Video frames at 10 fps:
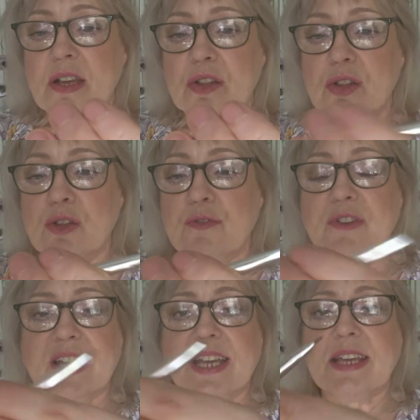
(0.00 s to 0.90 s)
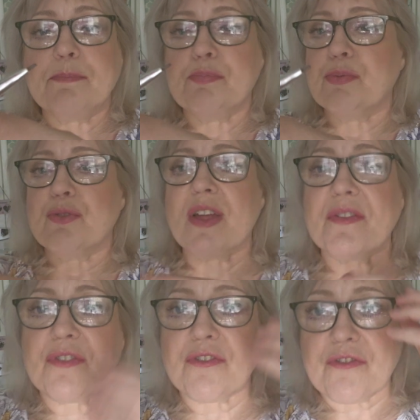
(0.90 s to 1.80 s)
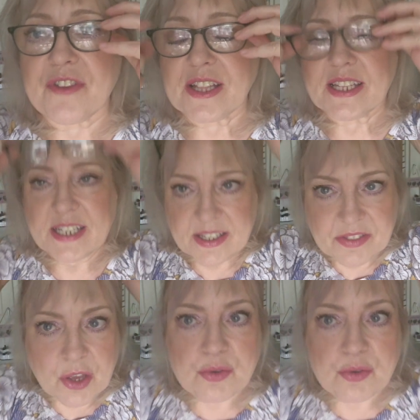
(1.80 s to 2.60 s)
Lovely, great for filling in.